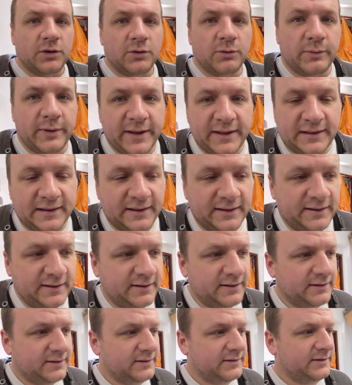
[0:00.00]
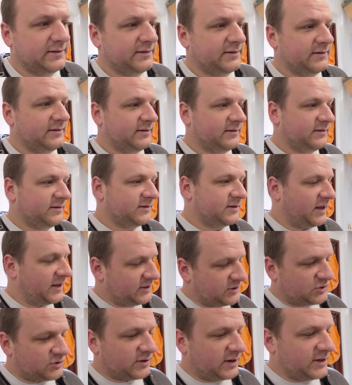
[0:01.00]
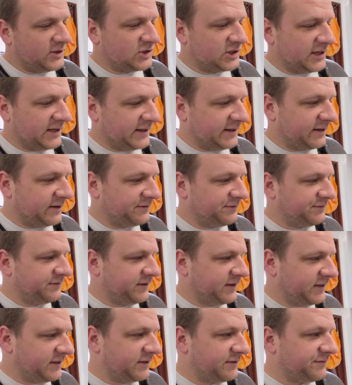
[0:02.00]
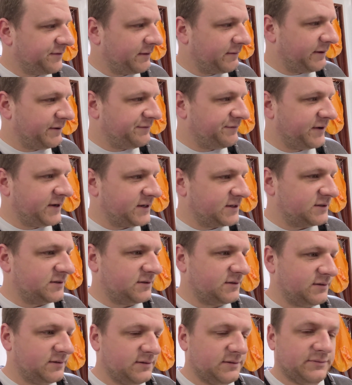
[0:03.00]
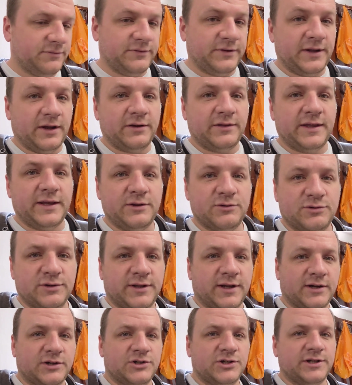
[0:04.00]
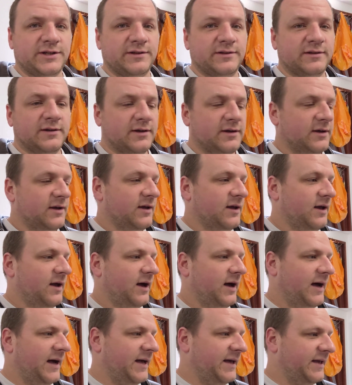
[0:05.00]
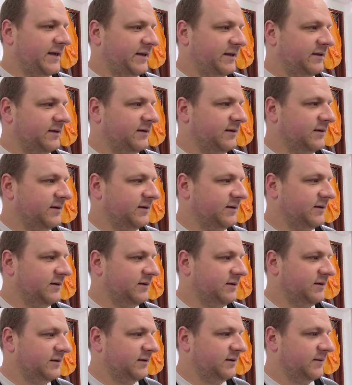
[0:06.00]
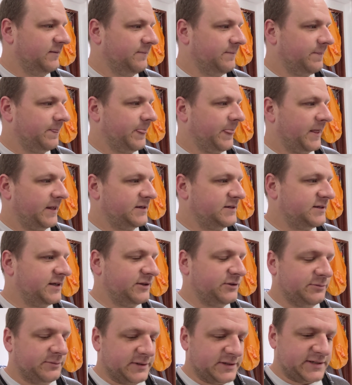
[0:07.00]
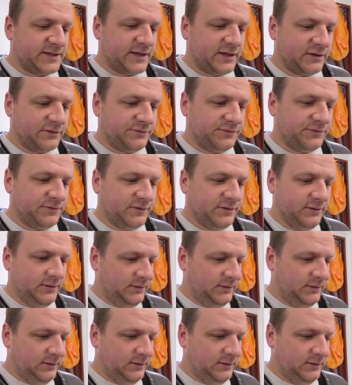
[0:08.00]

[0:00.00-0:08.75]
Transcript: Weirdly and strangely enough, in the very first video, the introduction, I said to myself,